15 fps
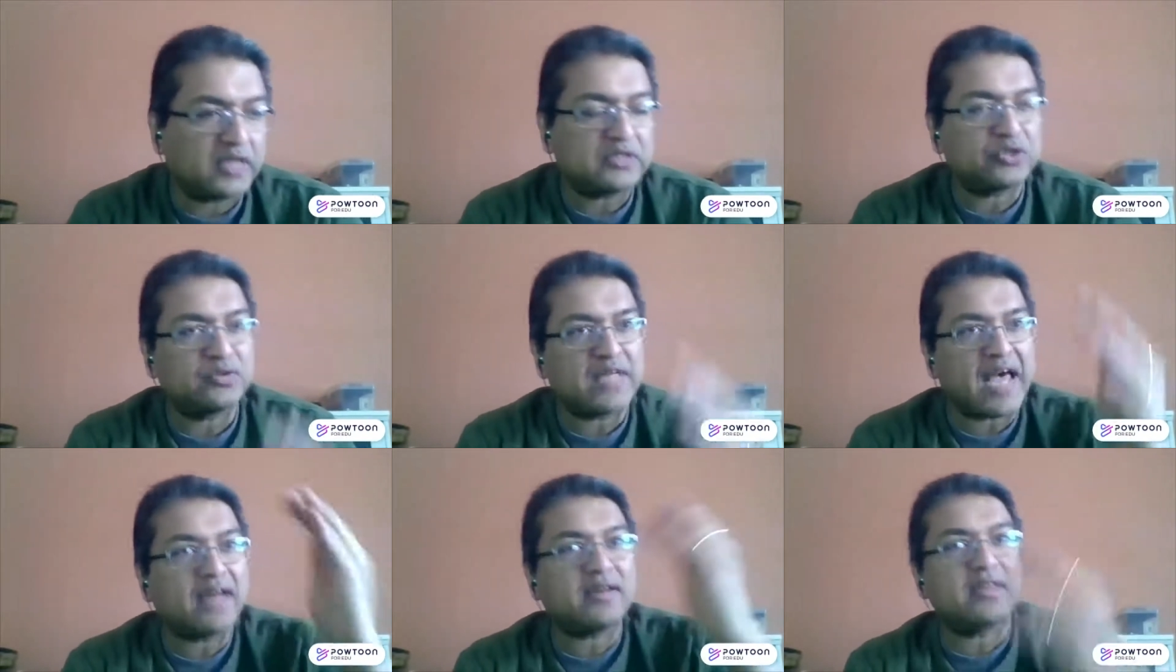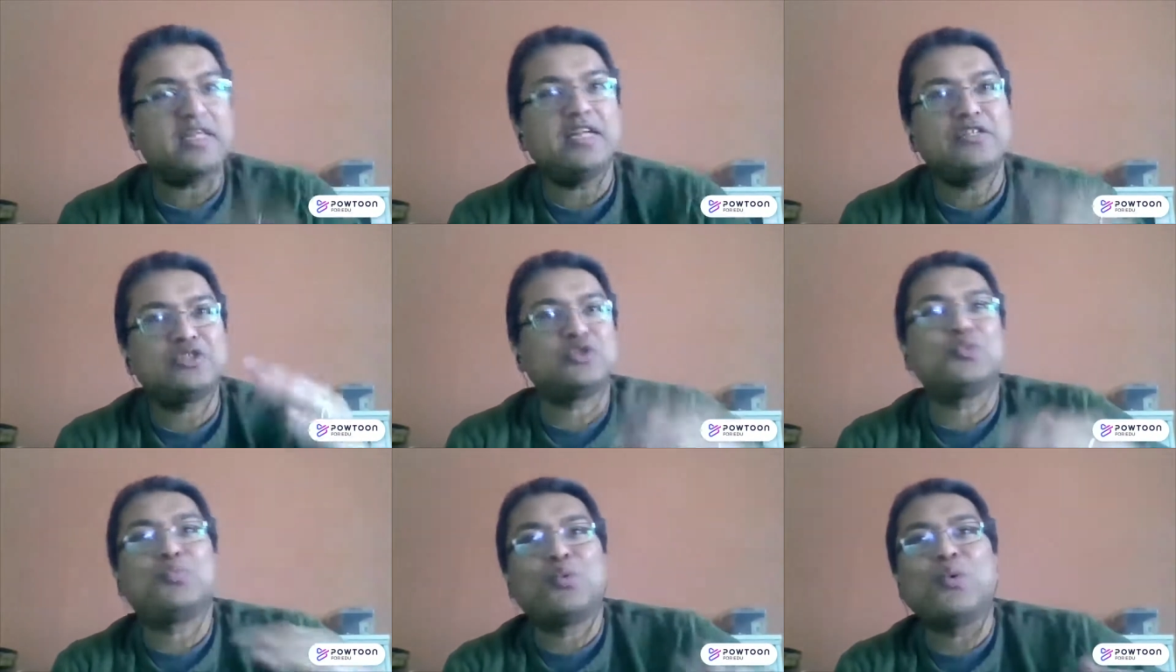And so that leads
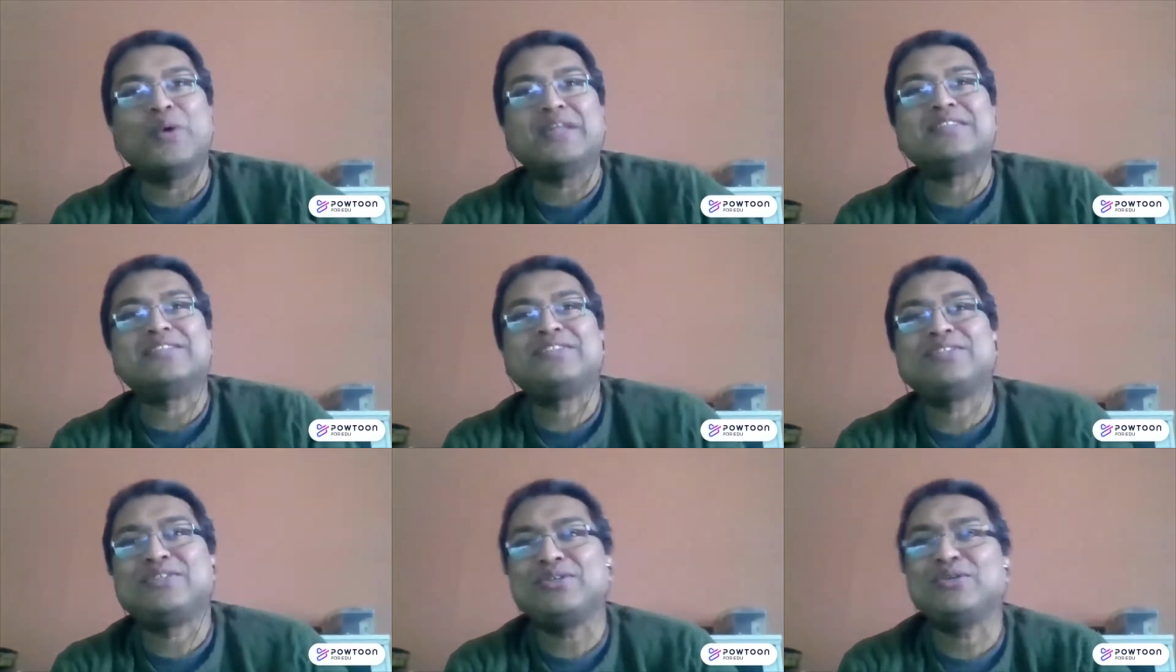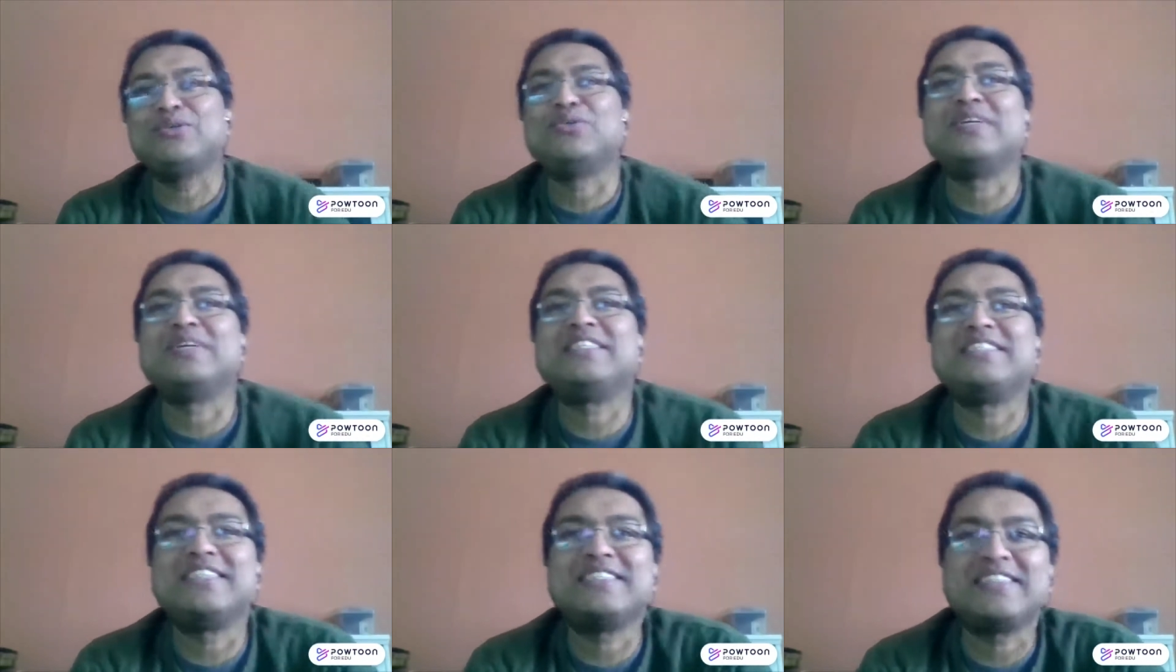to point two,
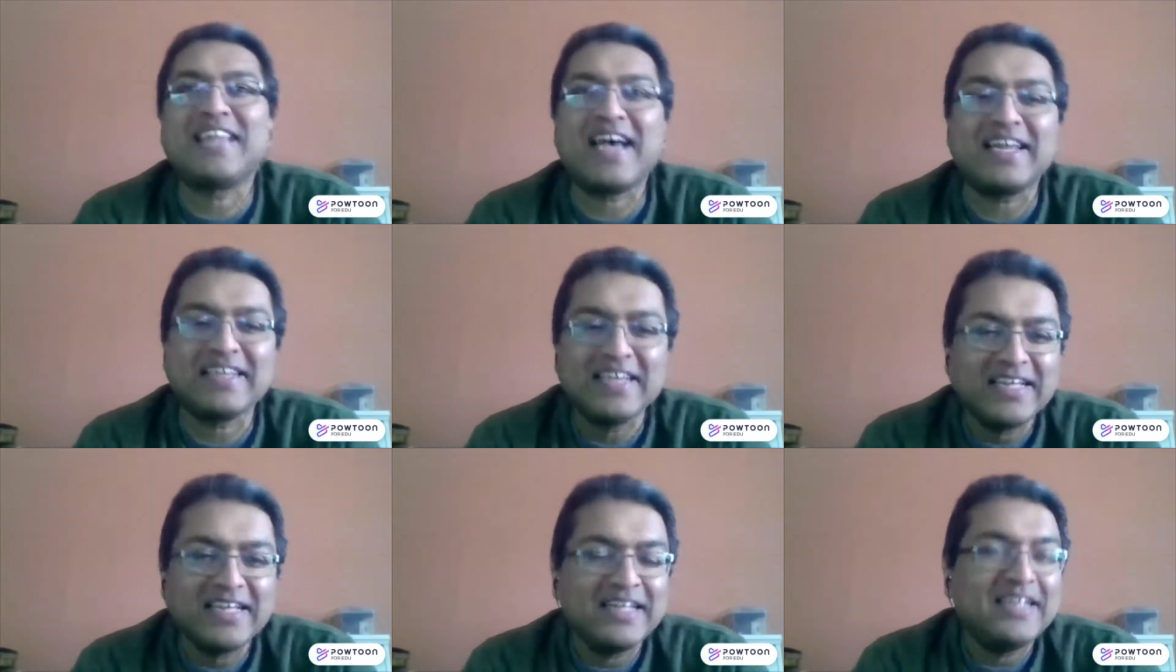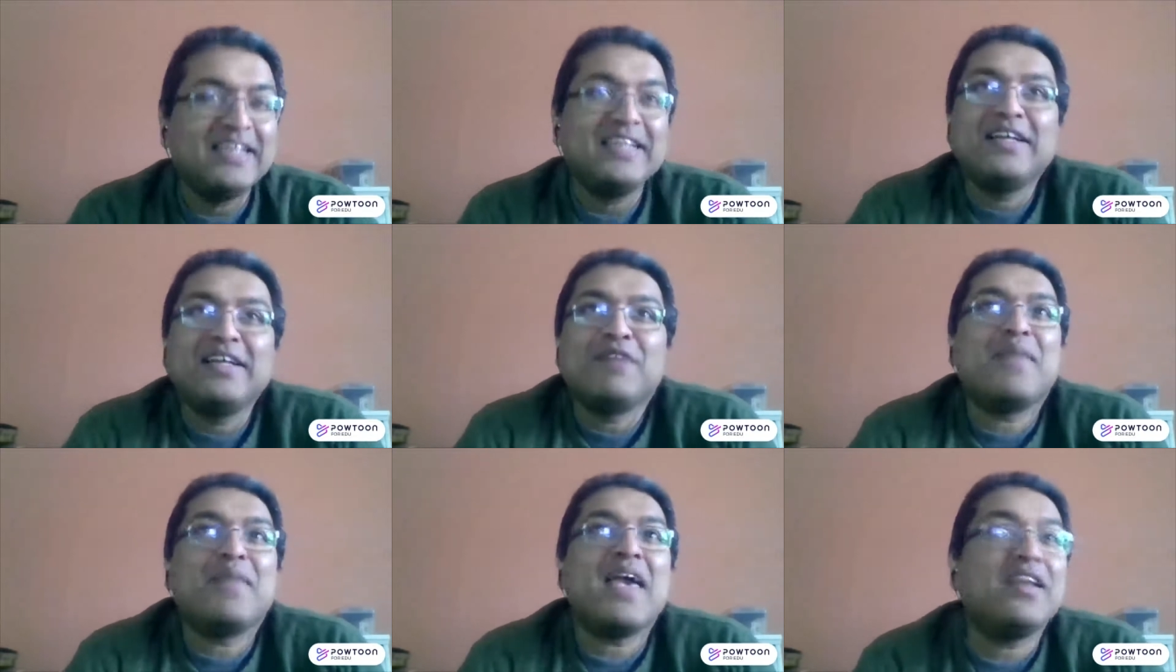which is that
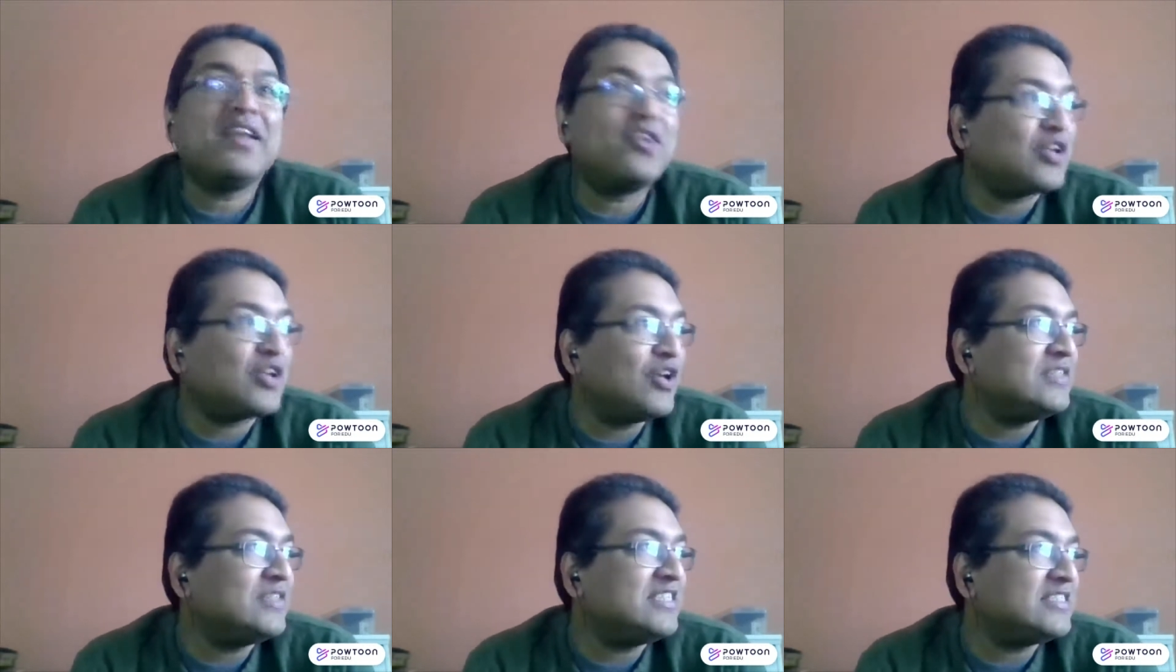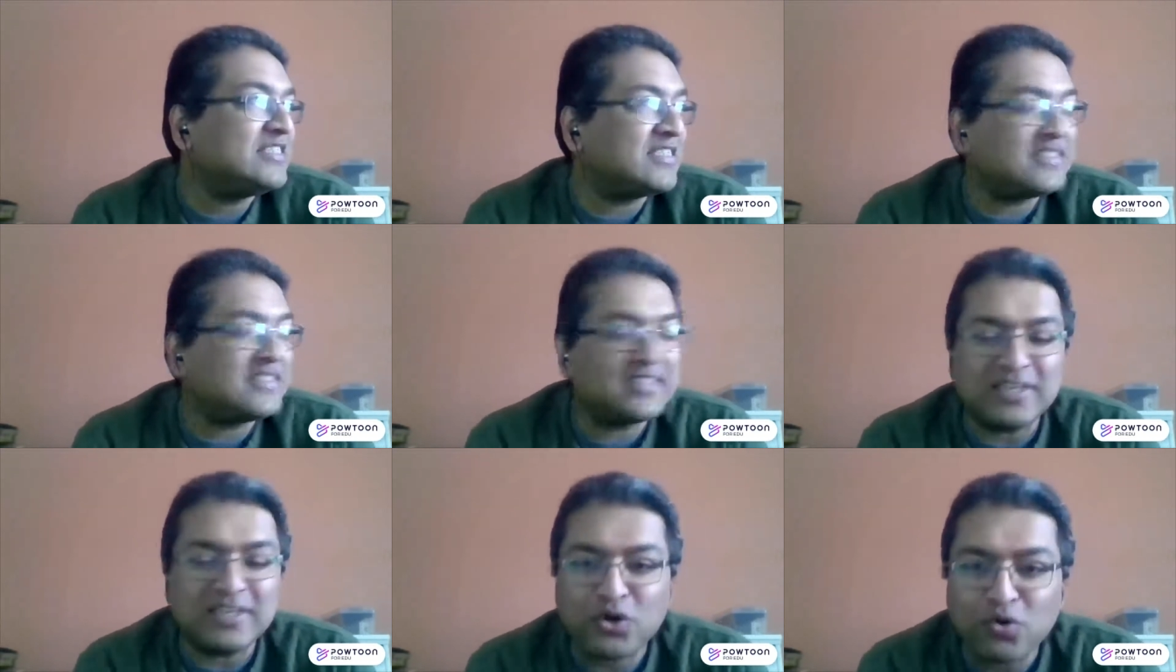man, archaeology is just
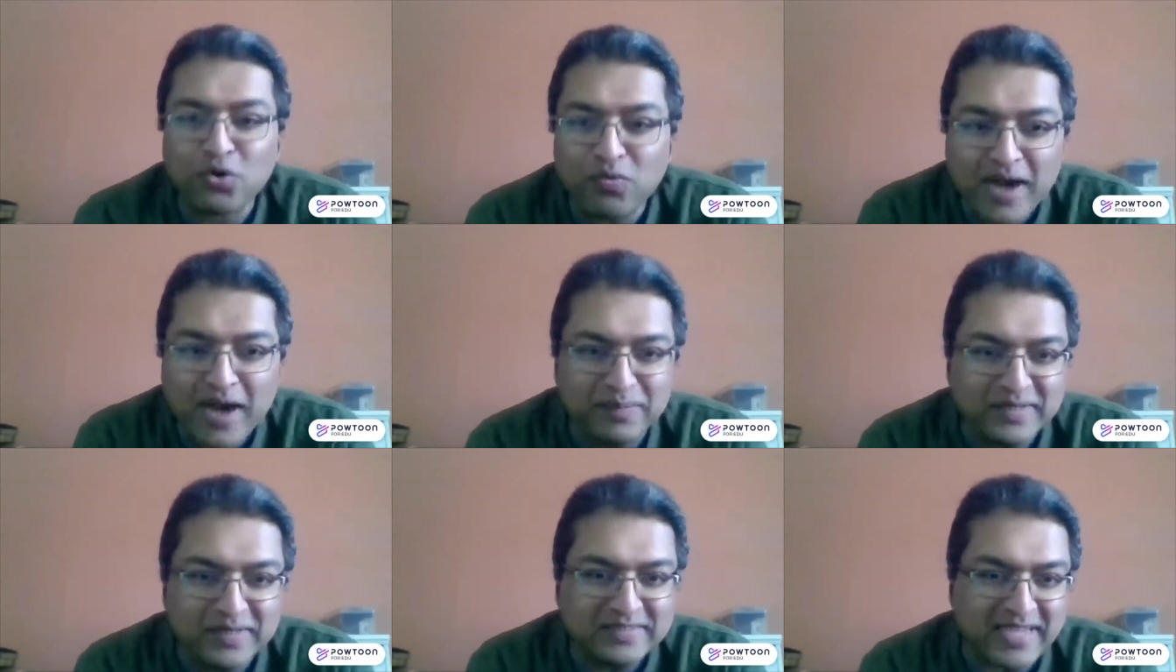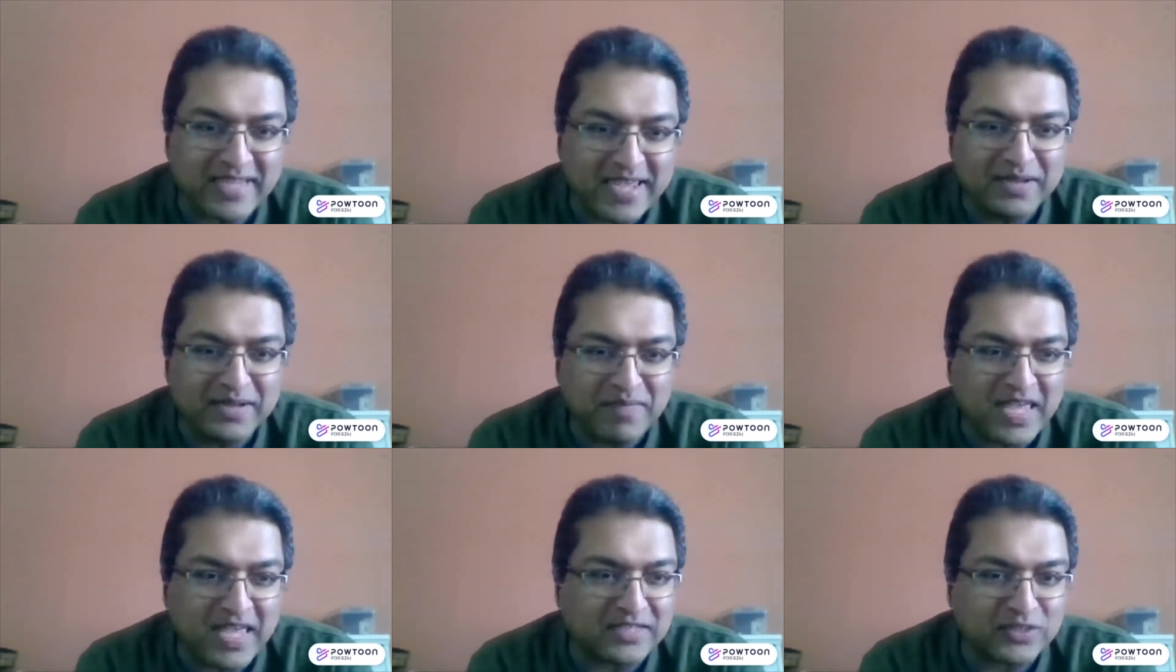this incredible
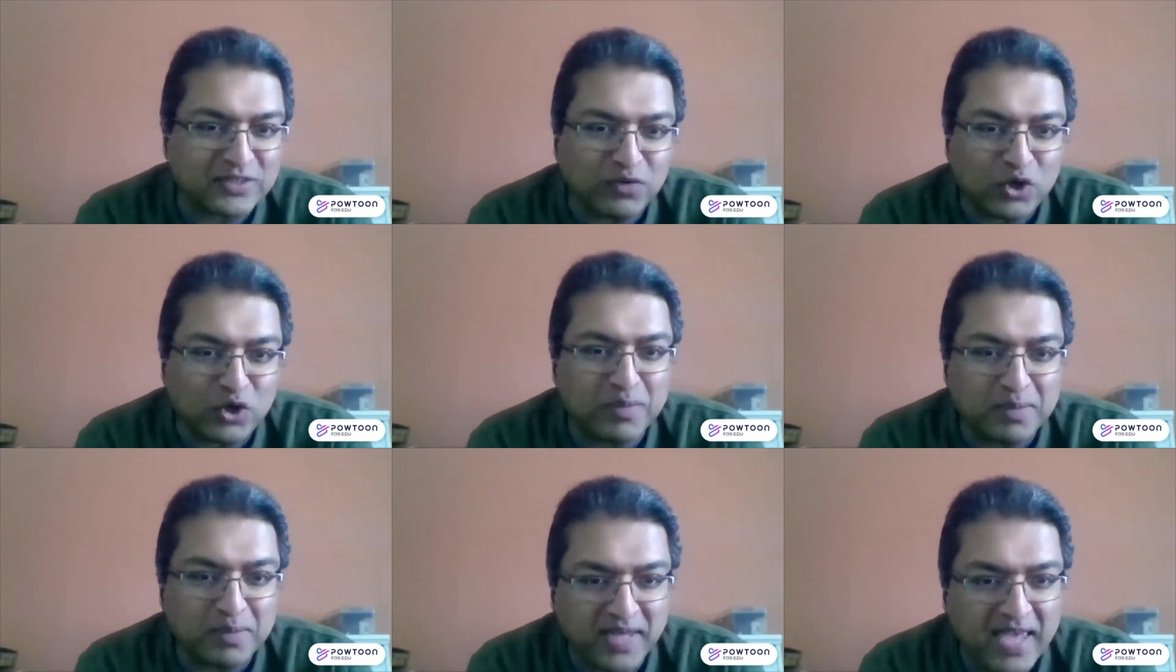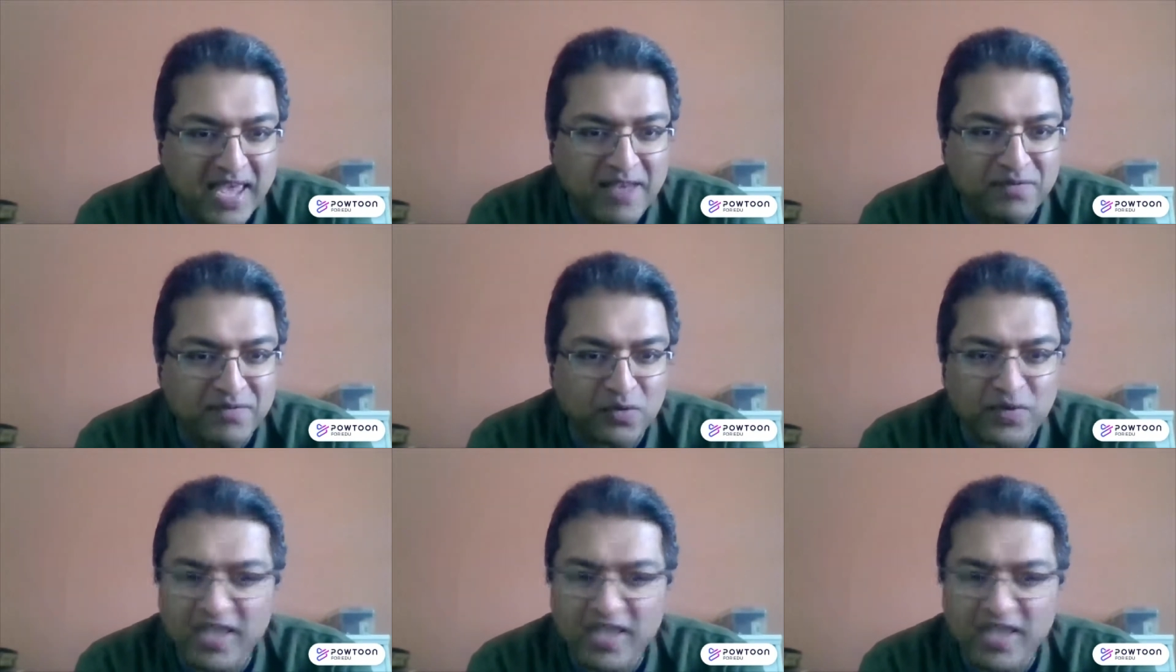database of human behavior.